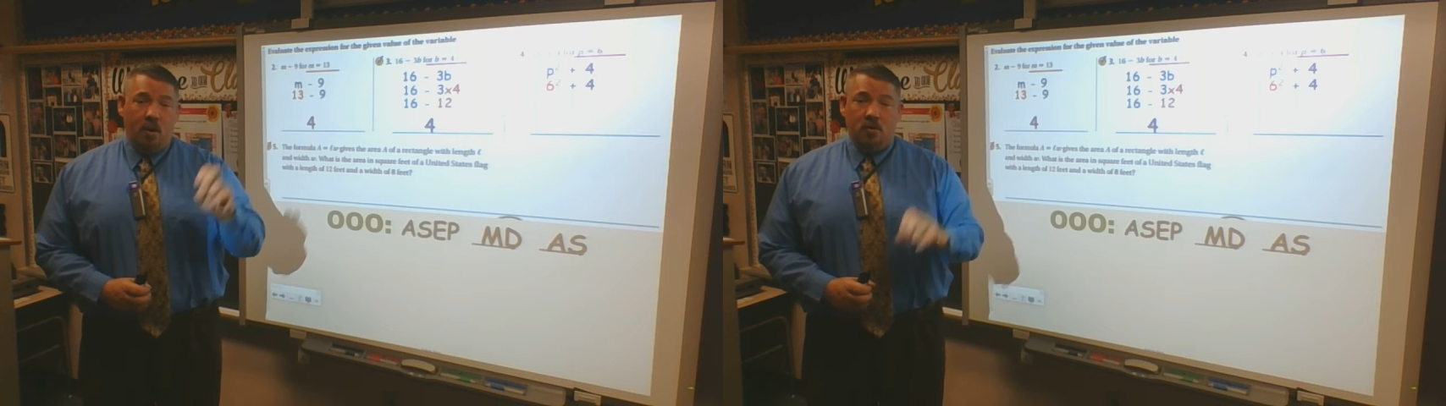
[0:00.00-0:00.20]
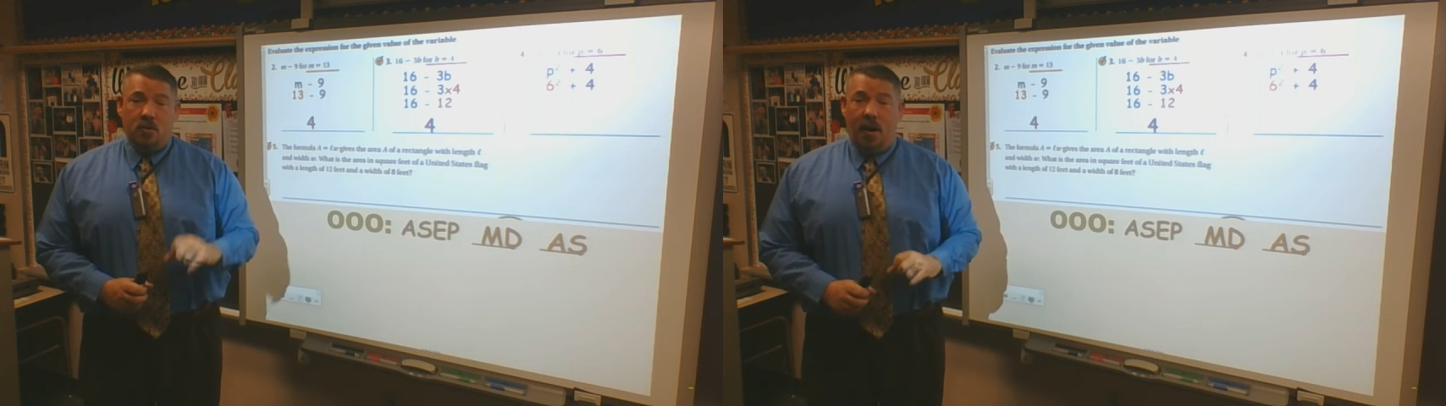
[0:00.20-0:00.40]

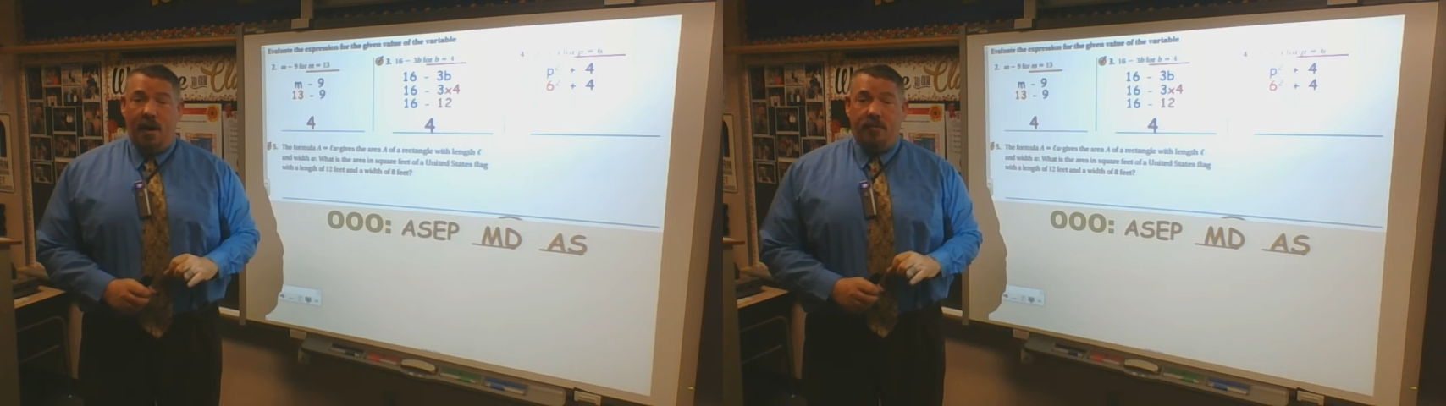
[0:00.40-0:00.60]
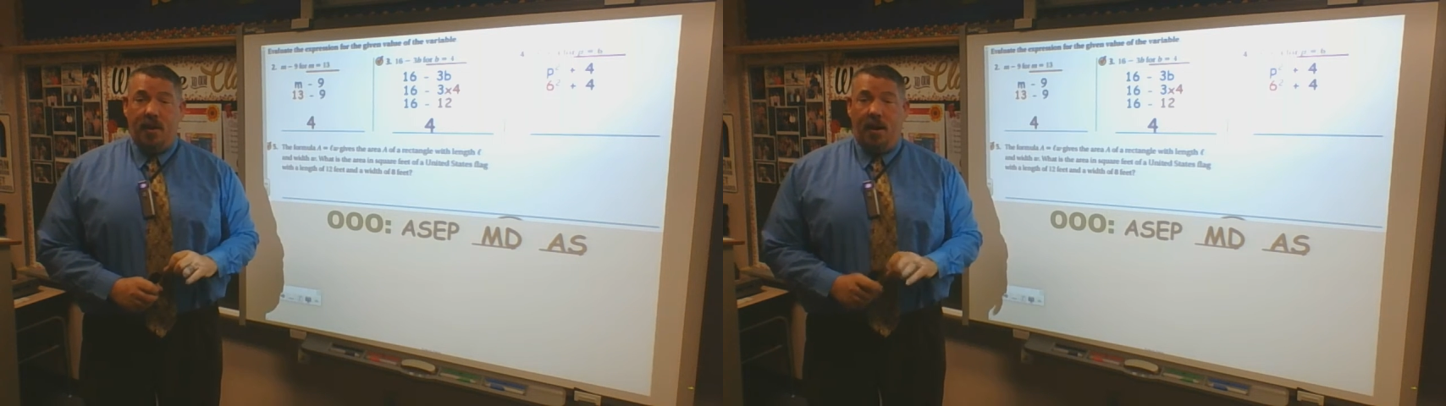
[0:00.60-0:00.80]
So I
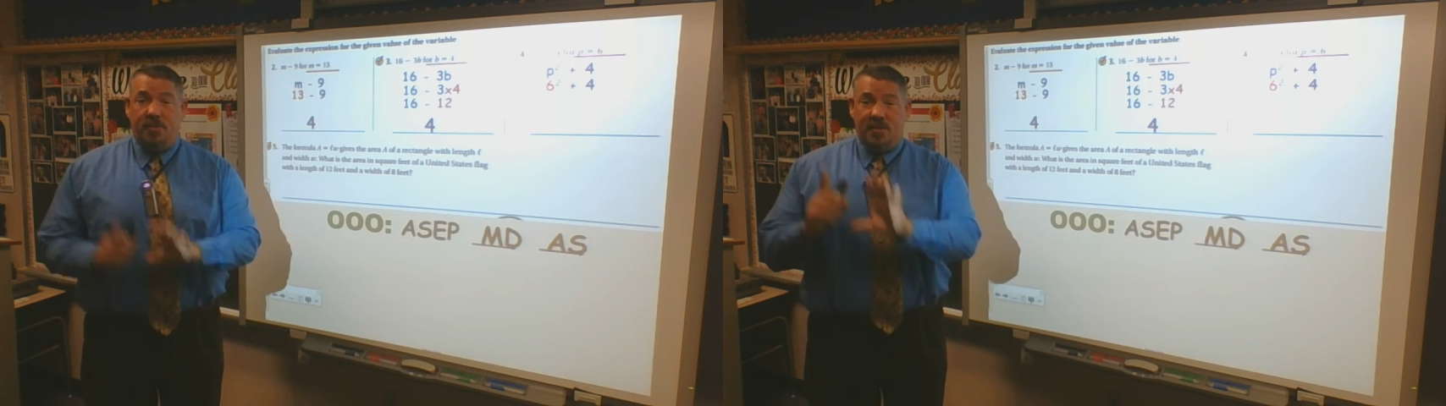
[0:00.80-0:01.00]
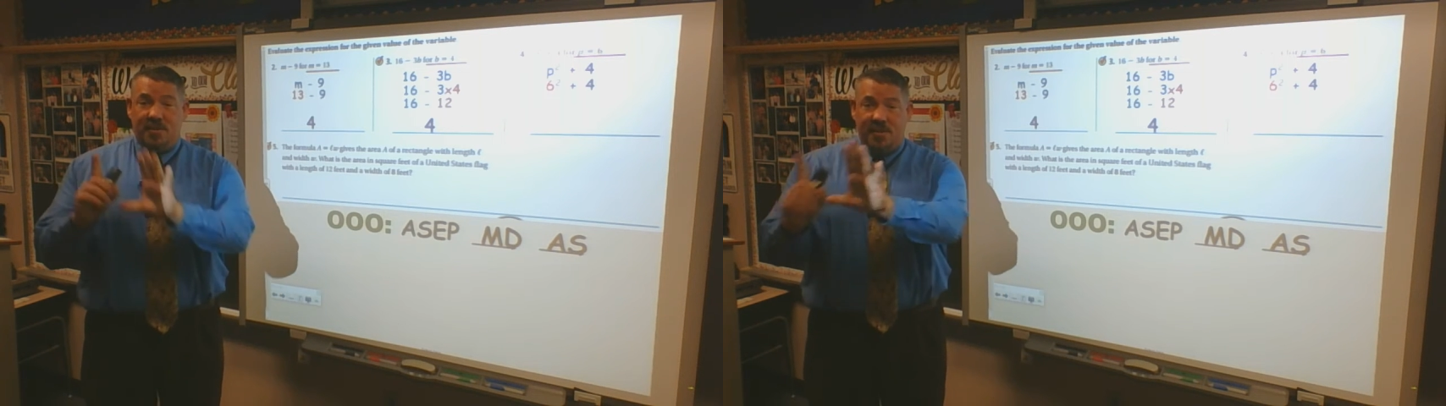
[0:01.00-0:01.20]
have to have
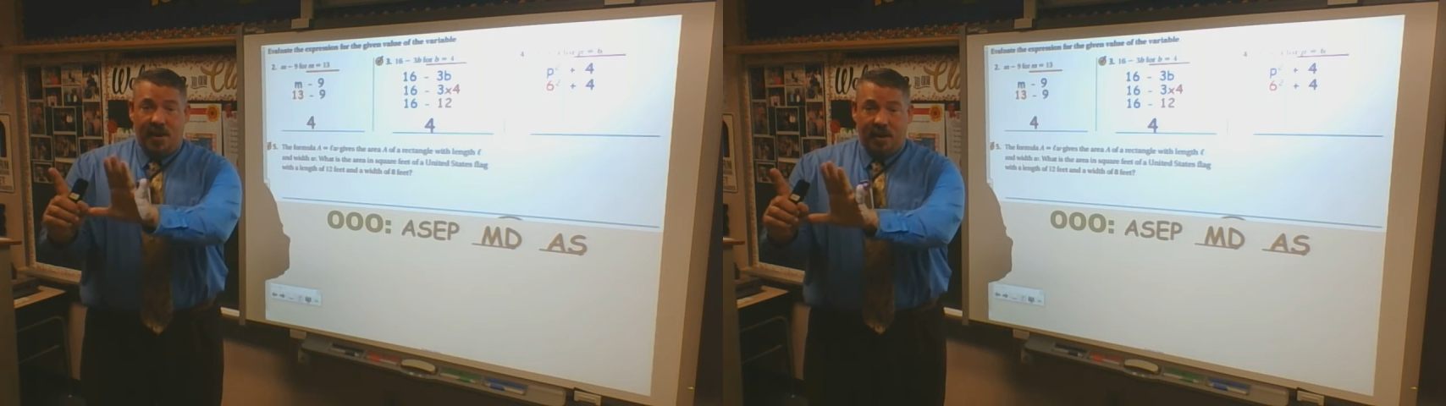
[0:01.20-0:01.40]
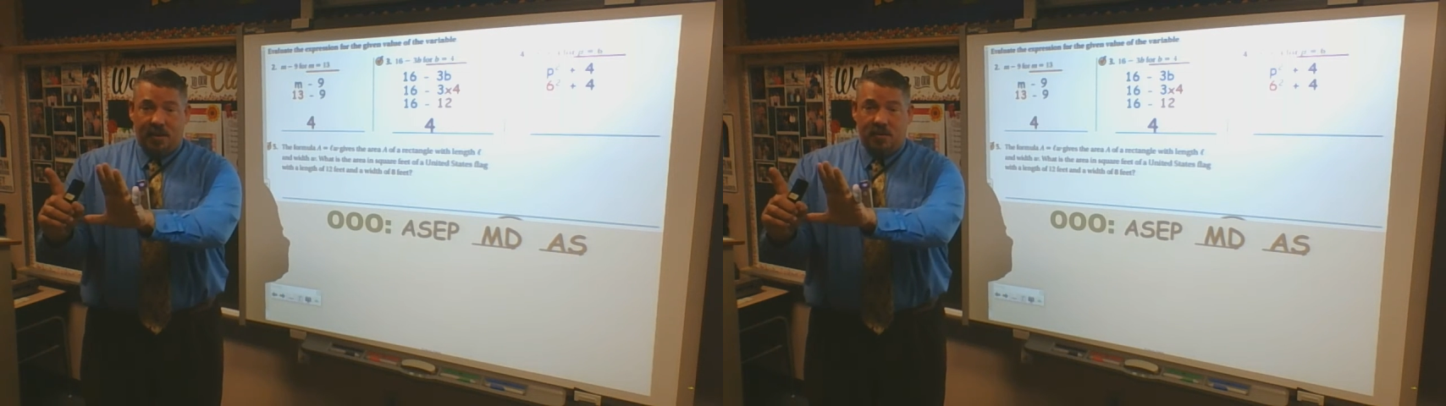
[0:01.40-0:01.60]

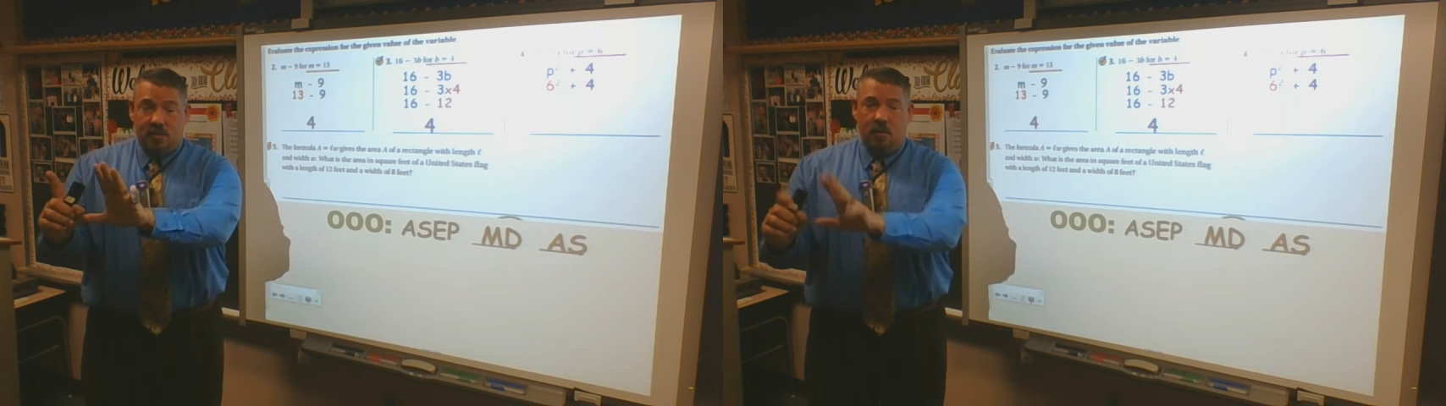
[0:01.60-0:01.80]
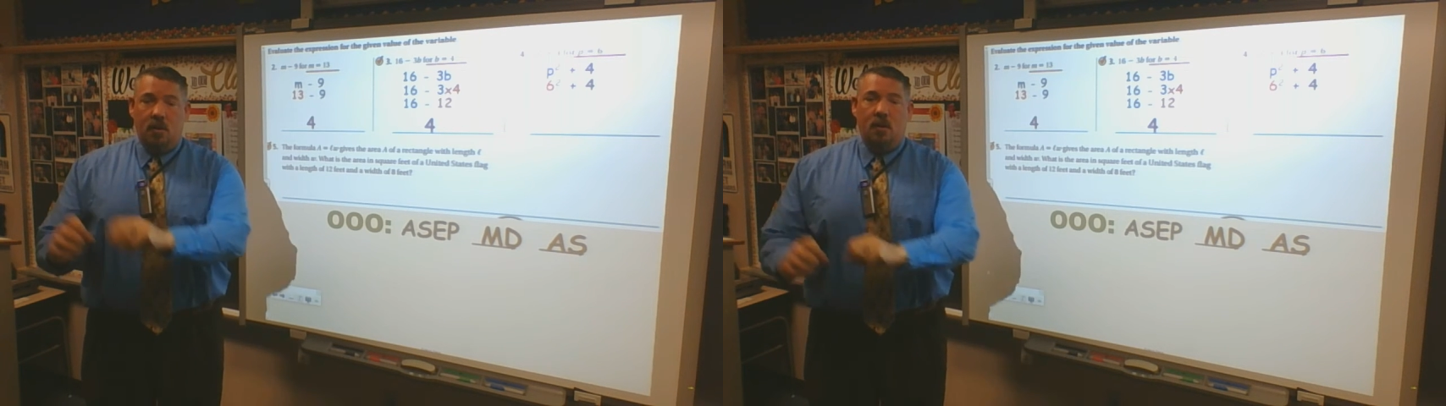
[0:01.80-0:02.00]
6